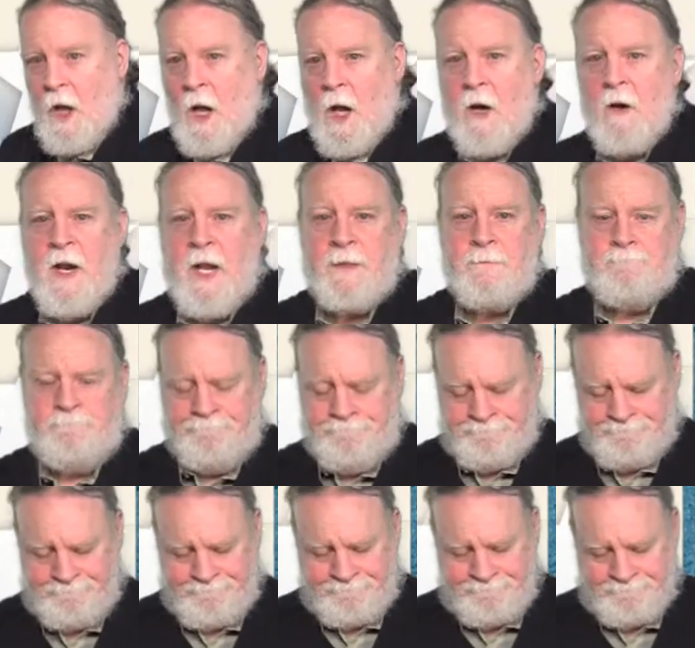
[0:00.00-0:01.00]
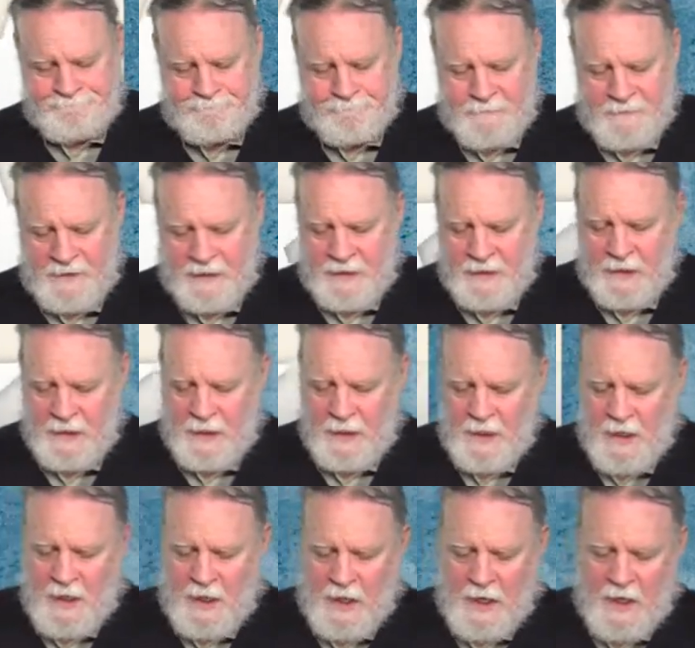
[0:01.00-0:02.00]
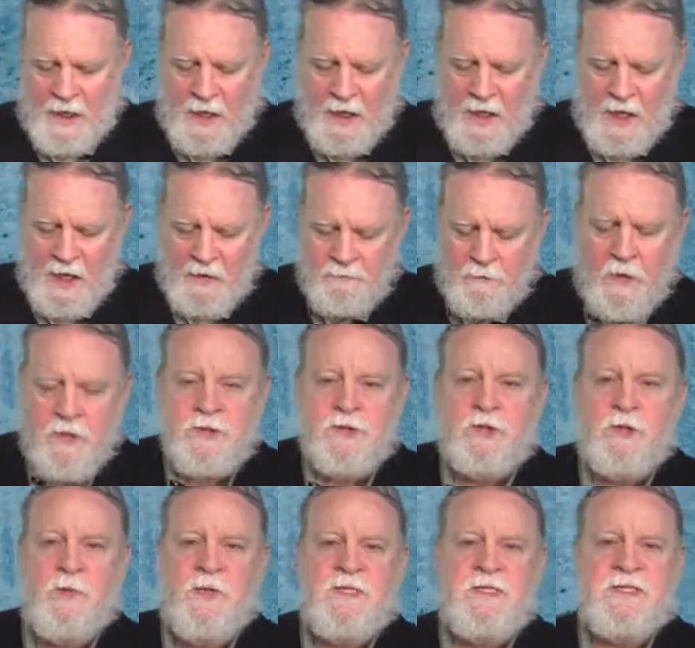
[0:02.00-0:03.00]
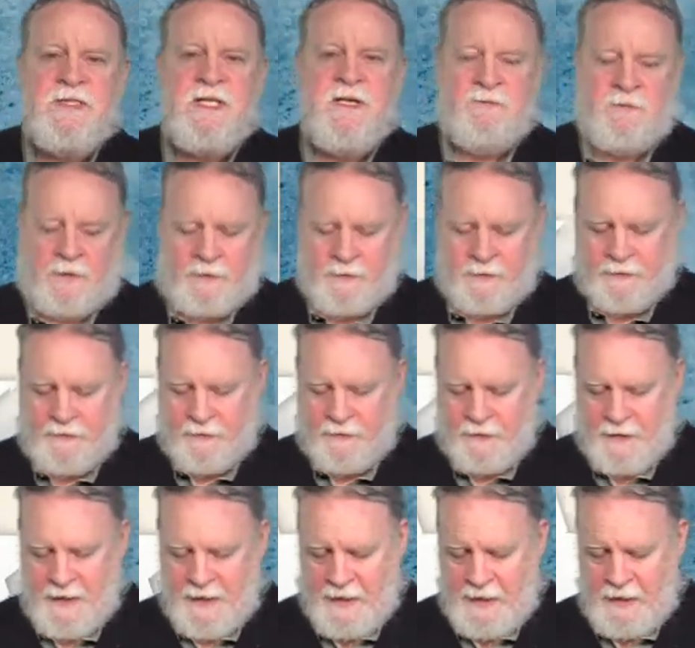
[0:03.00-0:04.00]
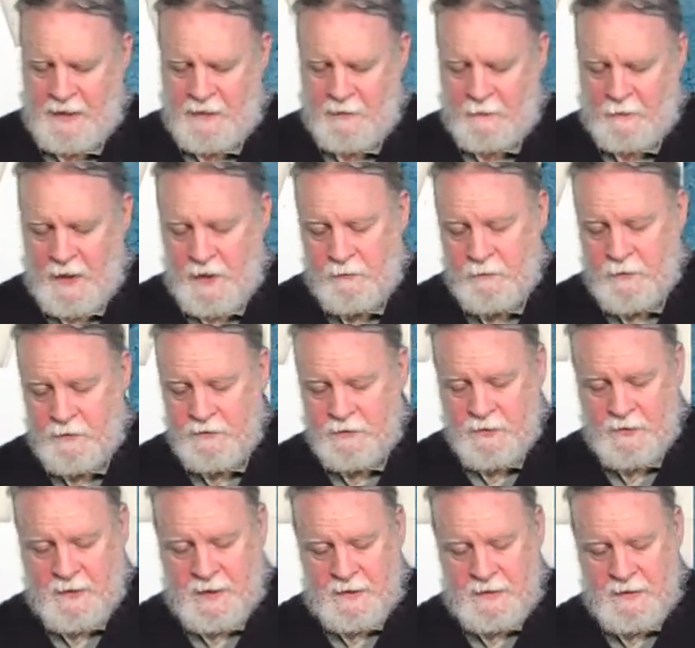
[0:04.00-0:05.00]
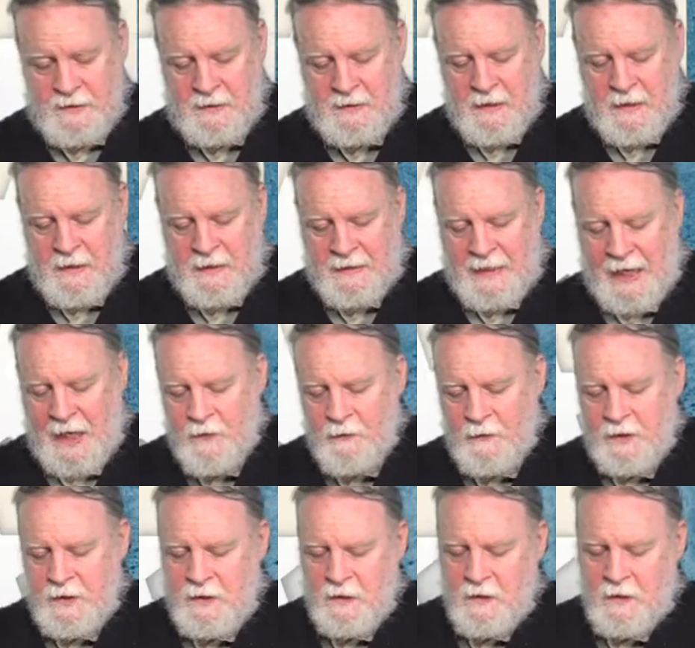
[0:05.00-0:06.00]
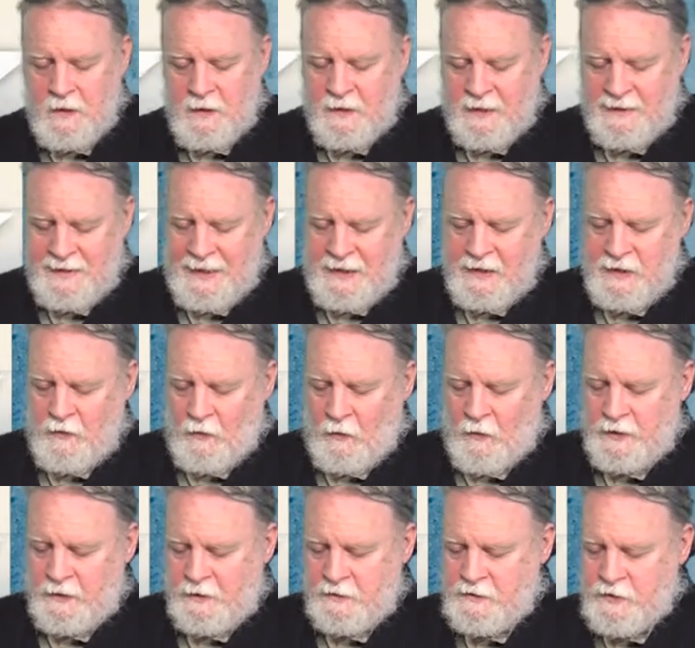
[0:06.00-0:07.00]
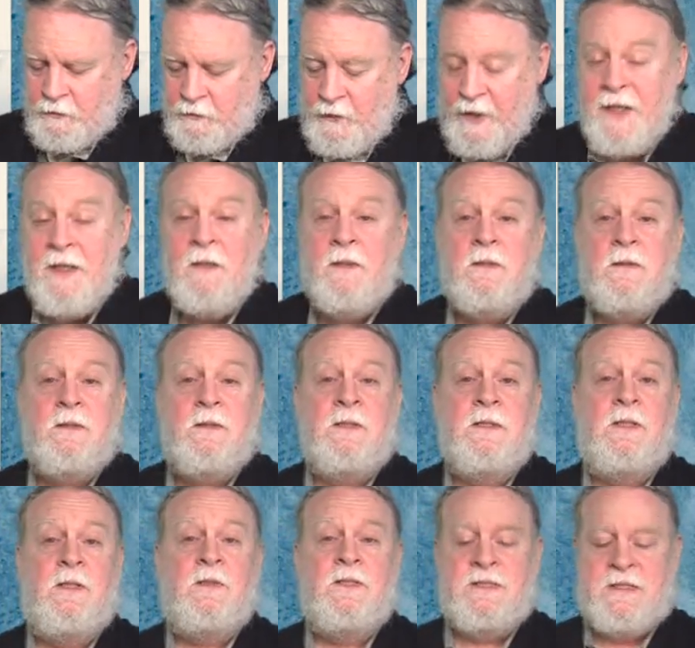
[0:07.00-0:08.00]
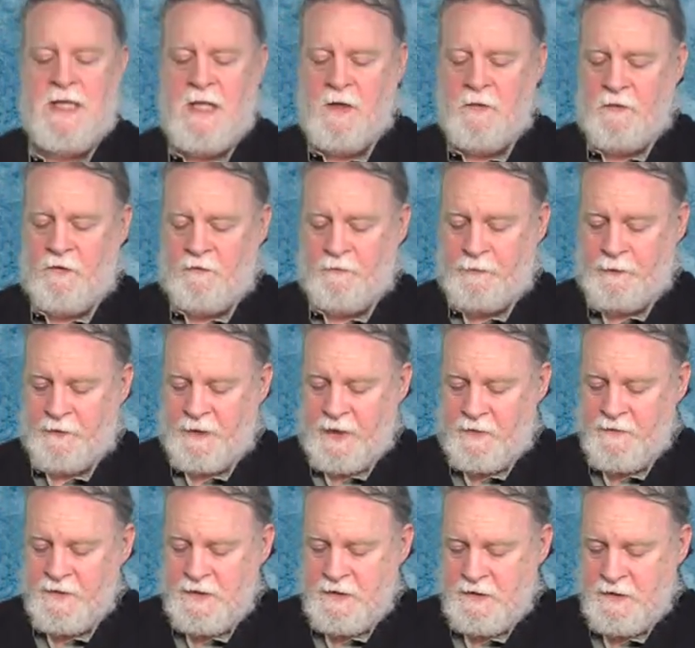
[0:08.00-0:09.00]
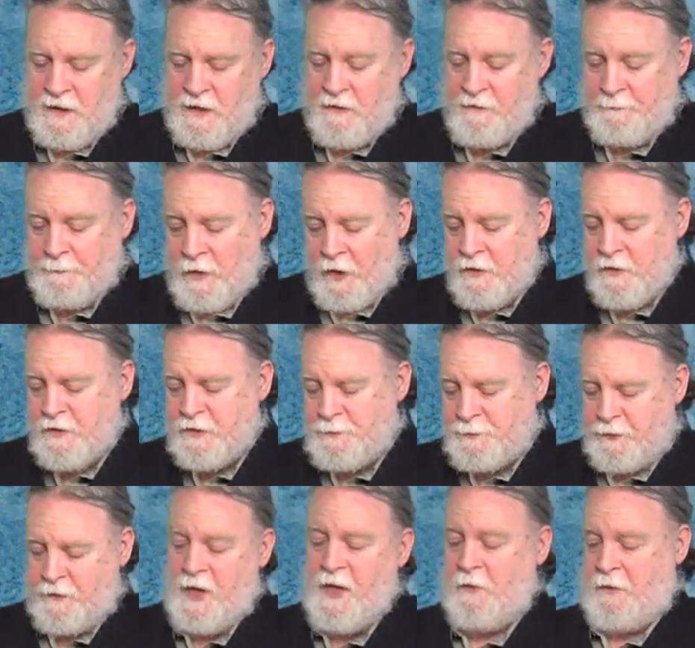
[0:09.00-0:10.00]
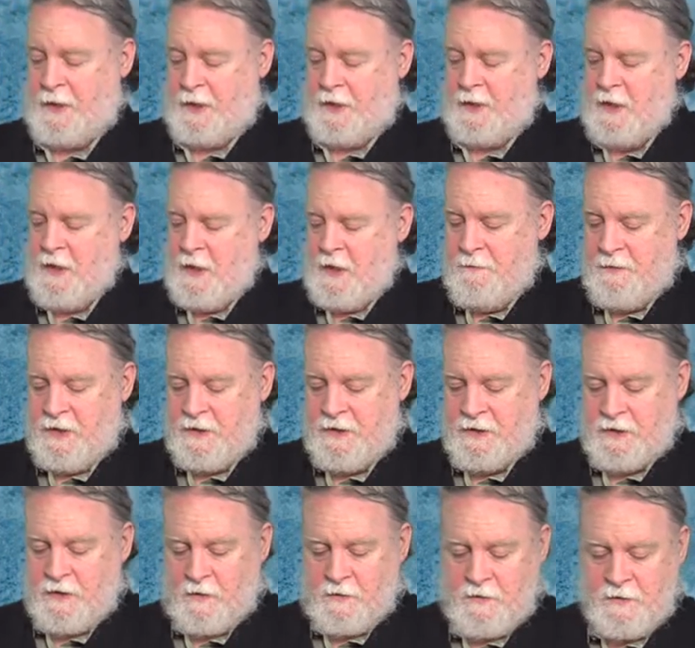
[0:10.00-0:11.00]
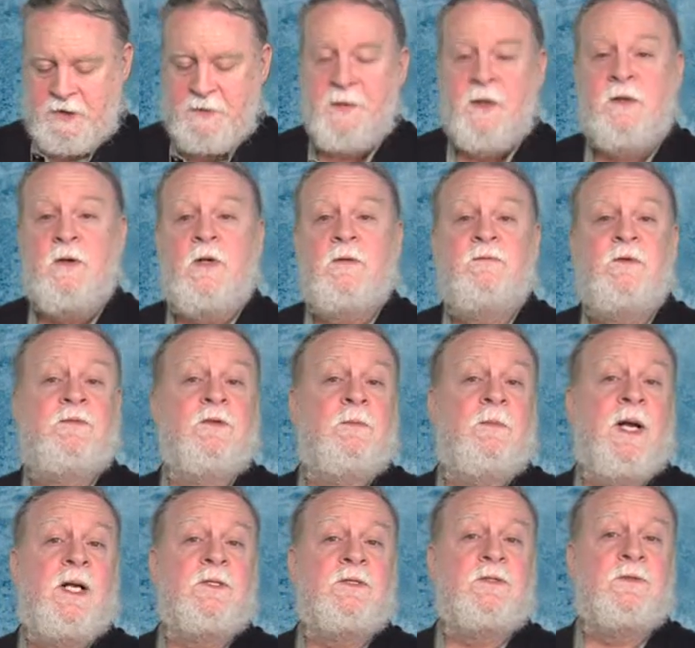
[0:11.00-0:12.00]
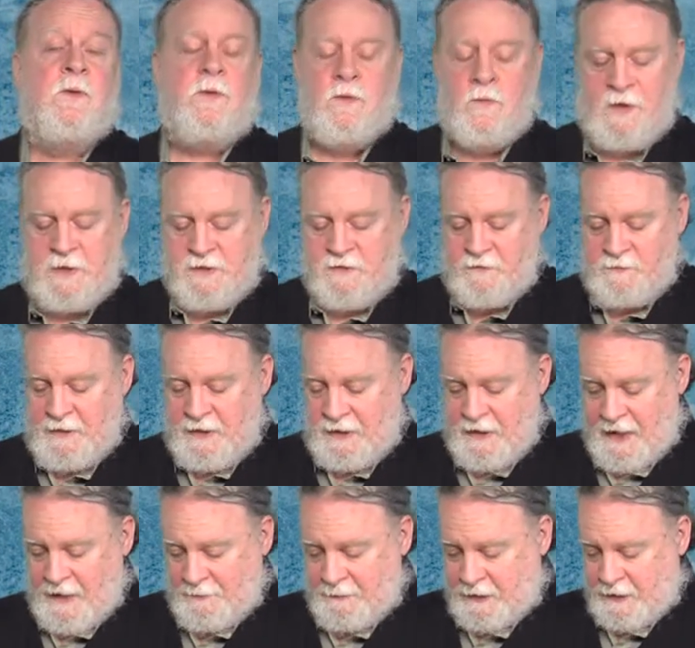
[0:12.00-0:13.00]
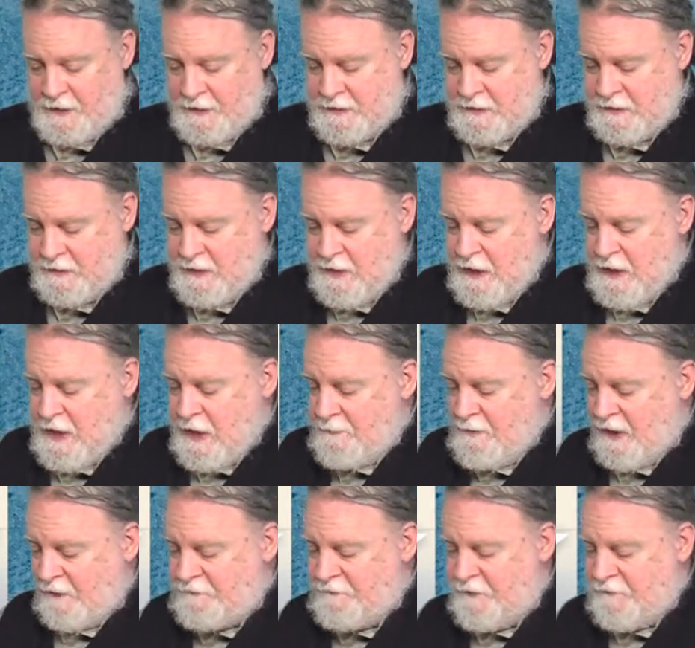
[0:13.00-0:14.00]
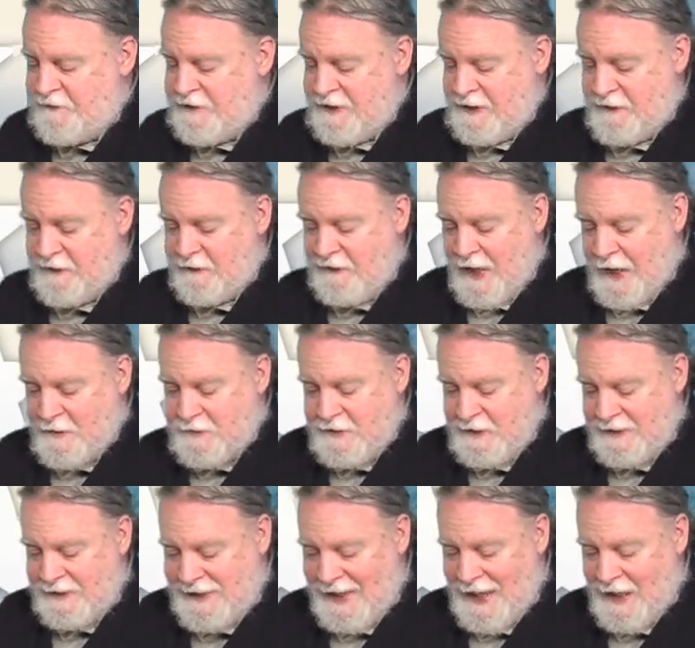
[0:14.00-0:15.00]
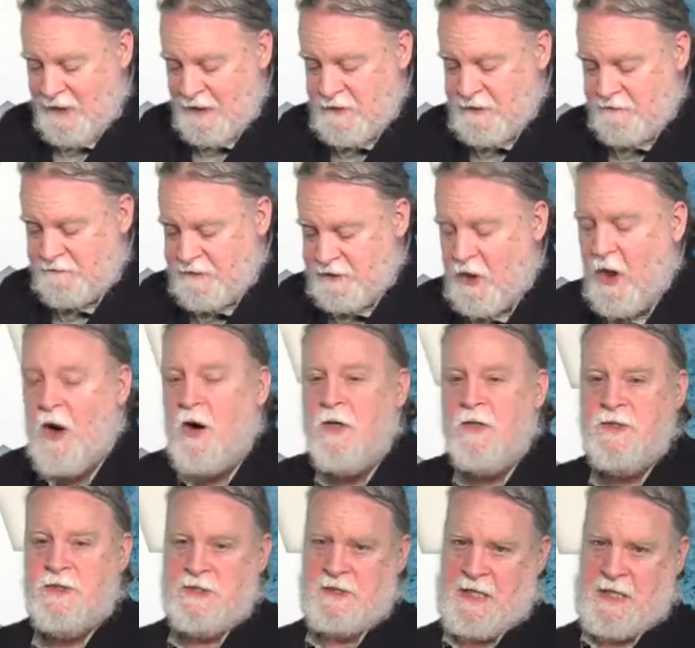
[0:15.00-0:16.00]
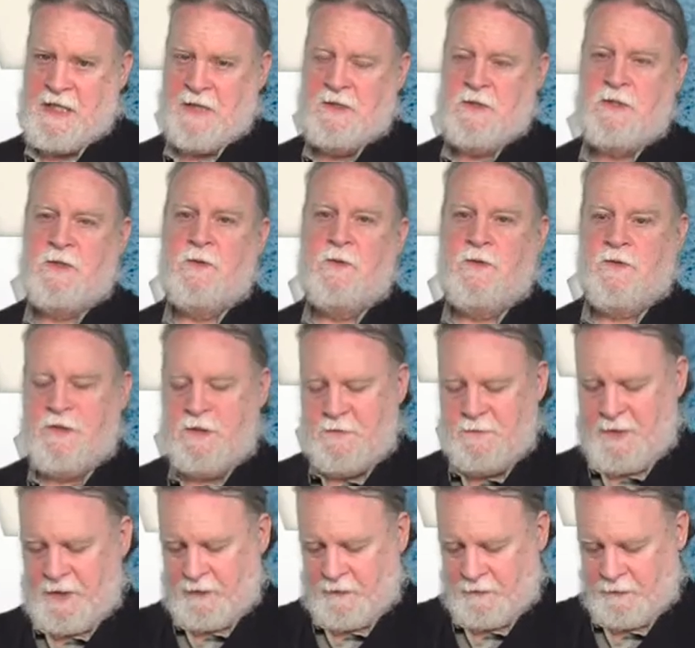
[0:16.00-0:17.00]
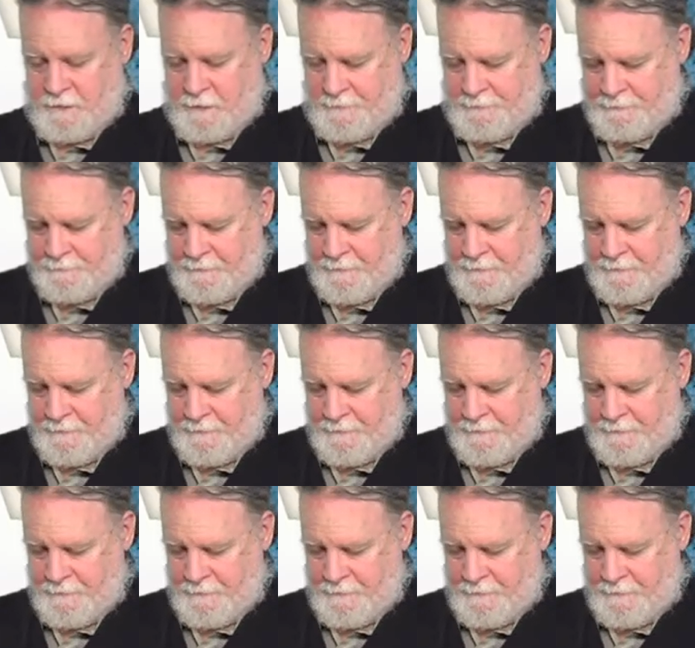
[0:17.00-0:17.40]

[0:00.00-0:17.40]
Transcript: All right. Uh, on March twenty-seventh, a railroad train carrying uh, Canadian oil derailed near the town of Prairies, uh, Barker's Prairie, Minnesota, which is about one hundred fifty miles northwest of Minneapolis. About fifteen thousand gallons of tar sands were spilled.